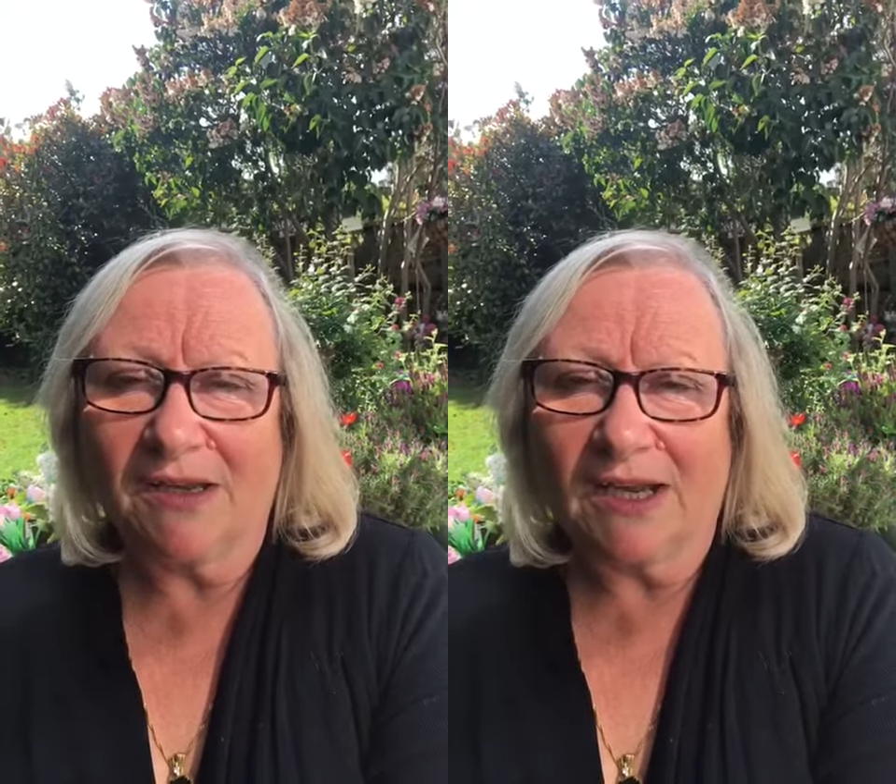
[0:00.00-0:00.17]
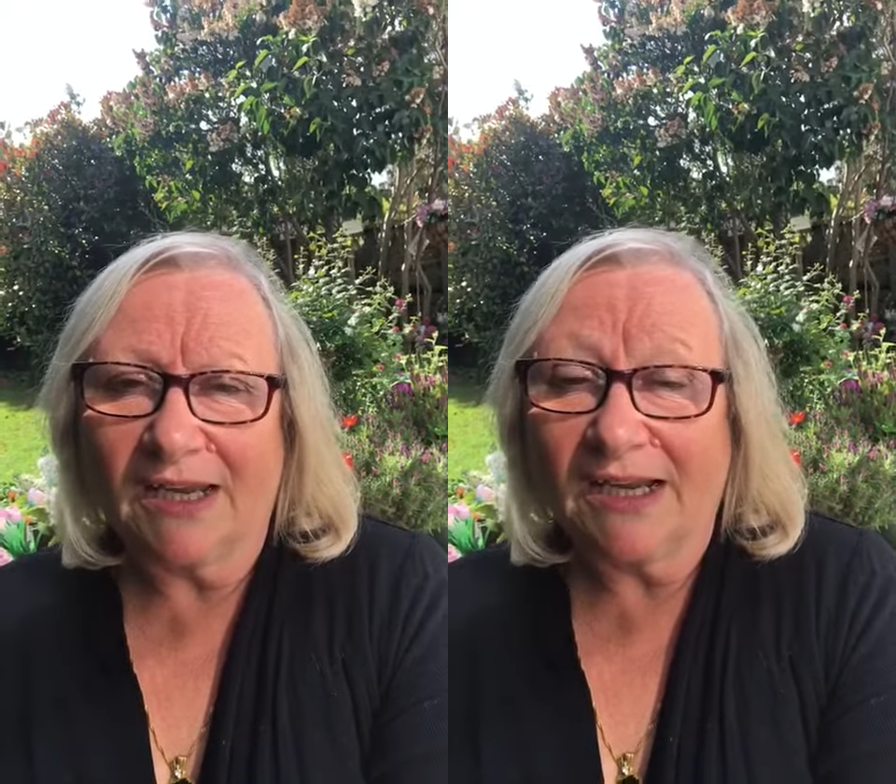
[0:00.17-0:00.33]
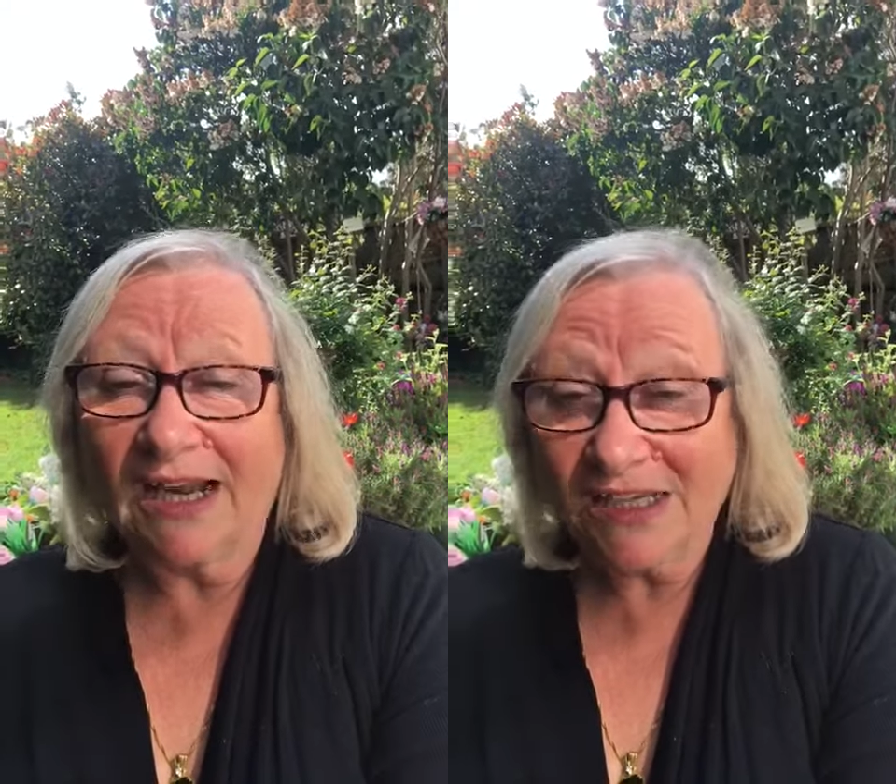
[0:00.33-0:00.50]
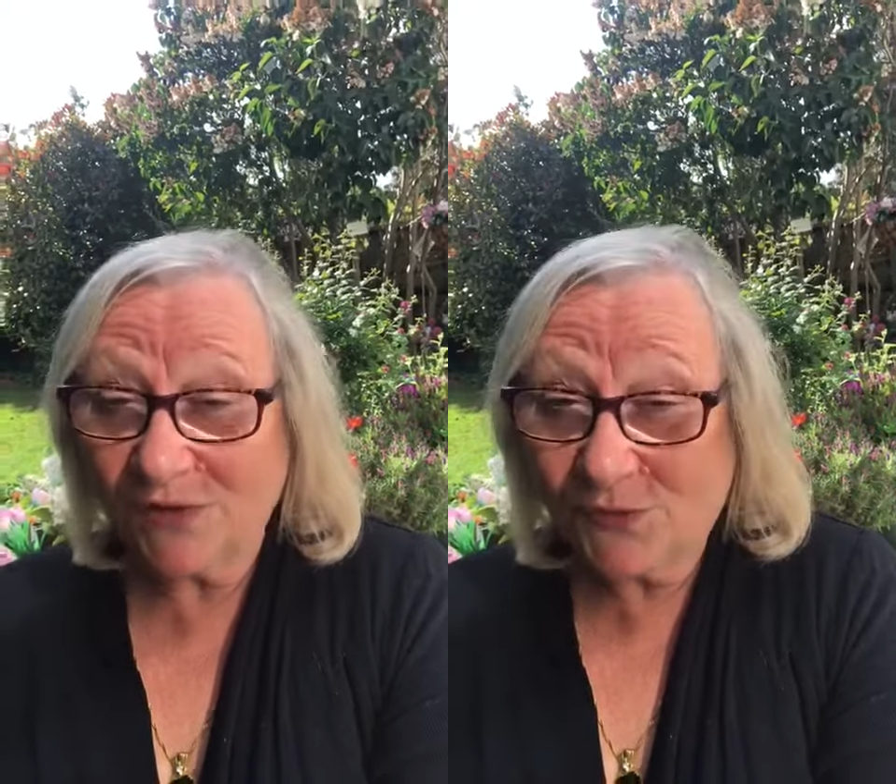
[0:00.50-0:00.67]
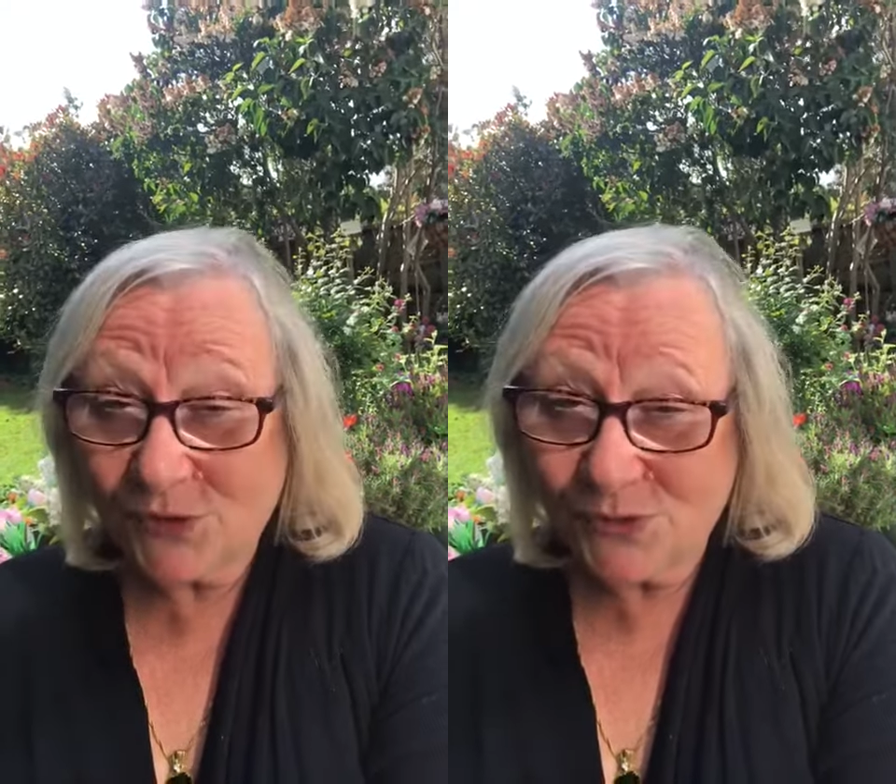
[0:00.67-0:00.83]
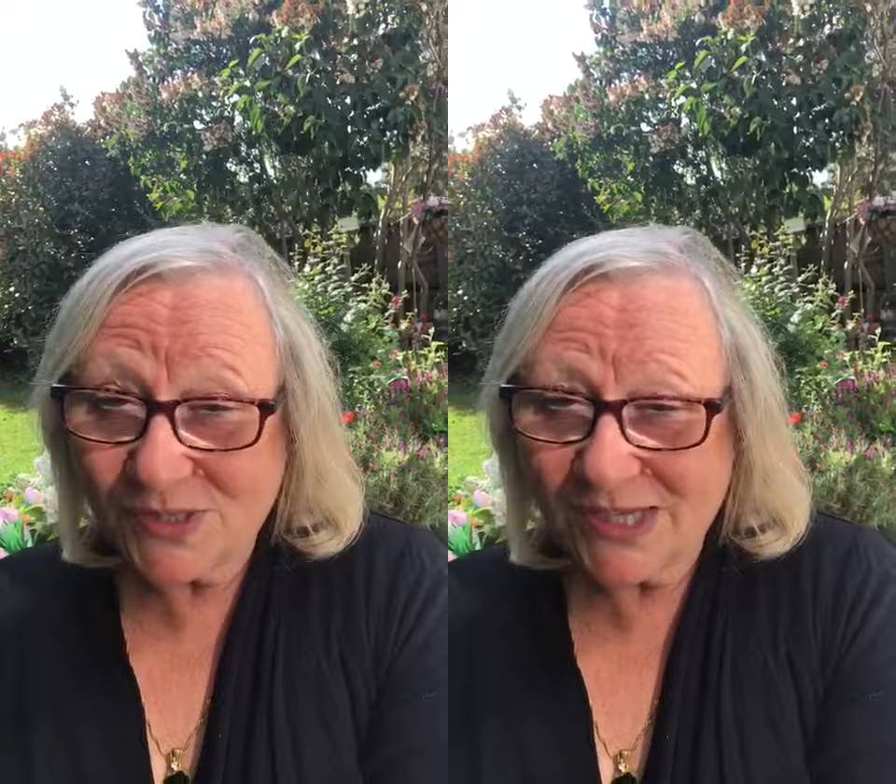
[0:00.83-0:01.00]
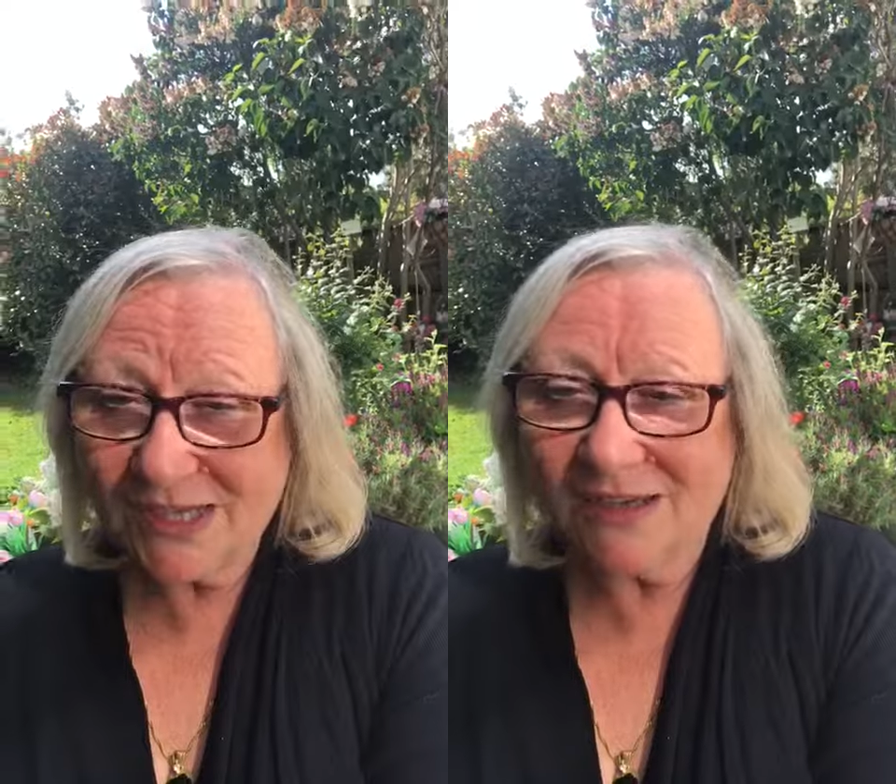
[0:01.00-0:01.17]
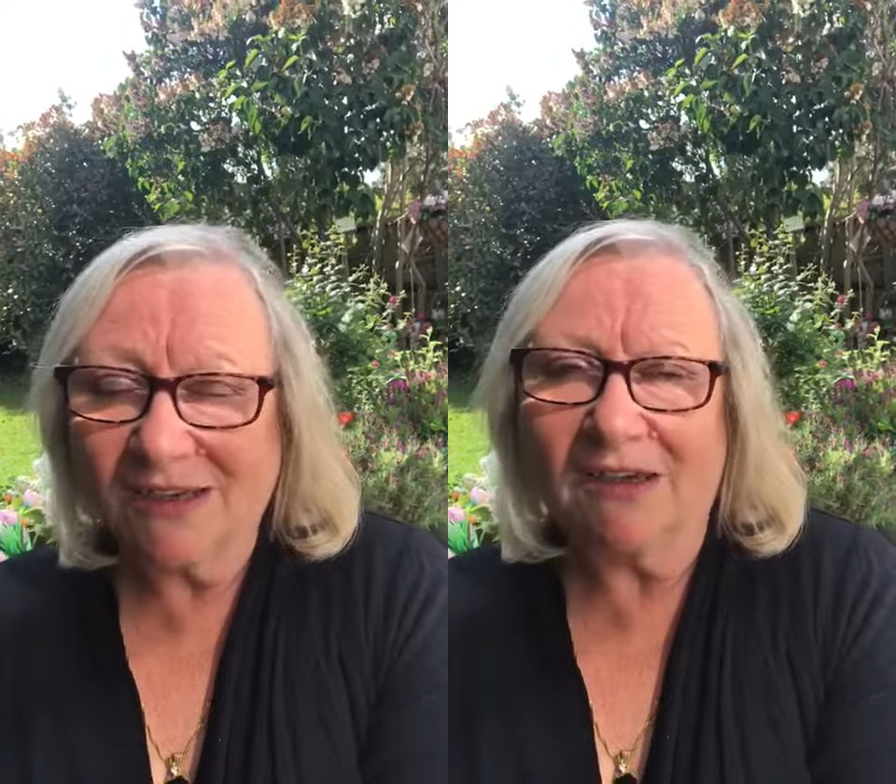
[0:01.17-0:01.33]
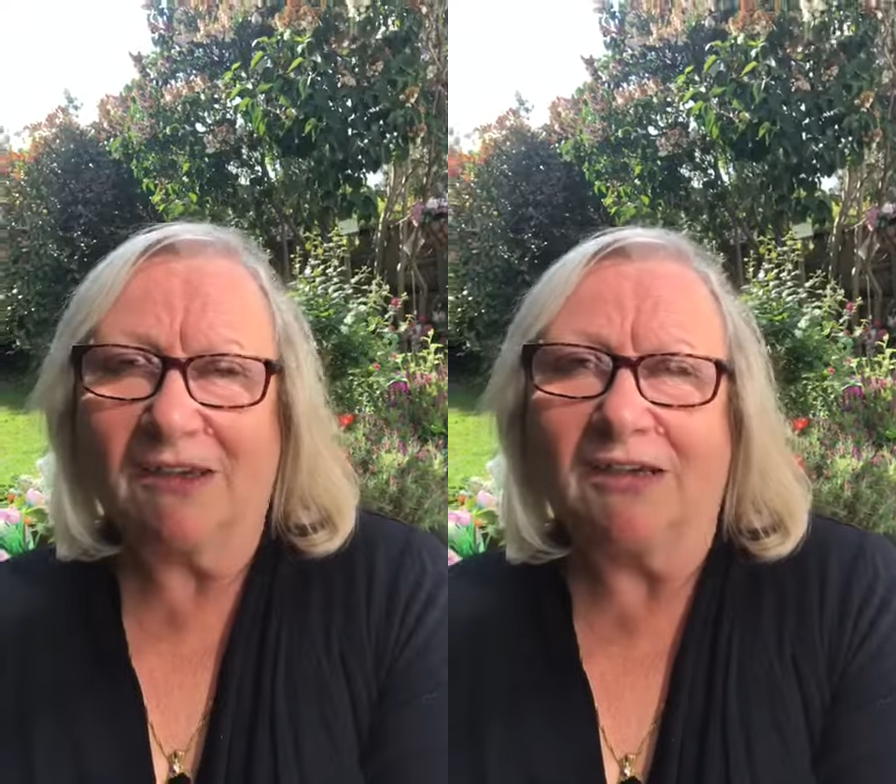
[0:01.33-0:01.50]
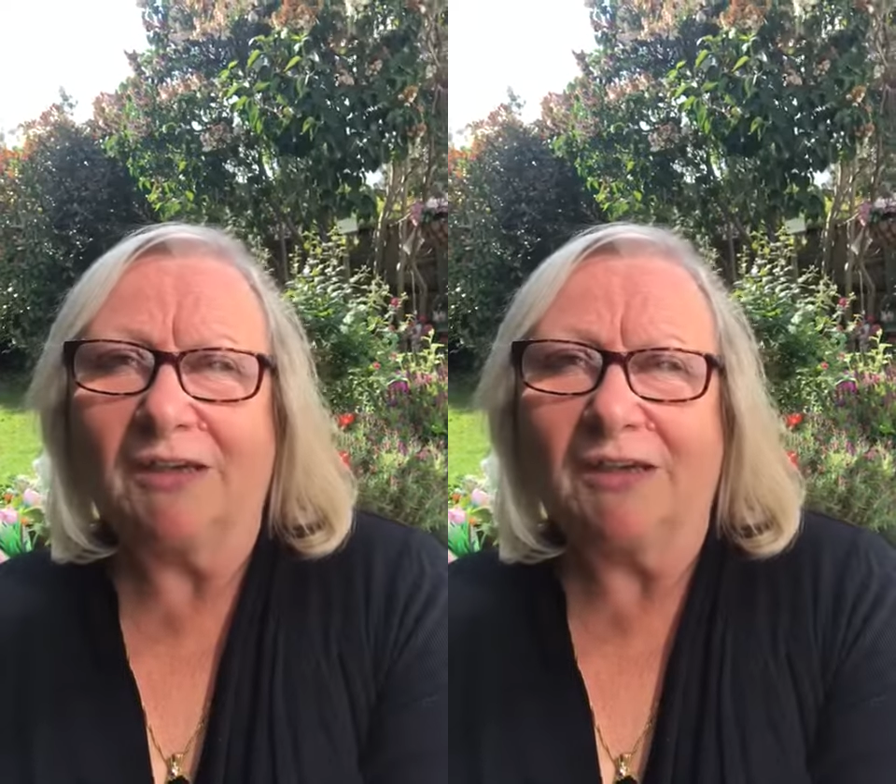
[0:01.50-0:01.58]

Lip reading: like glass fusing.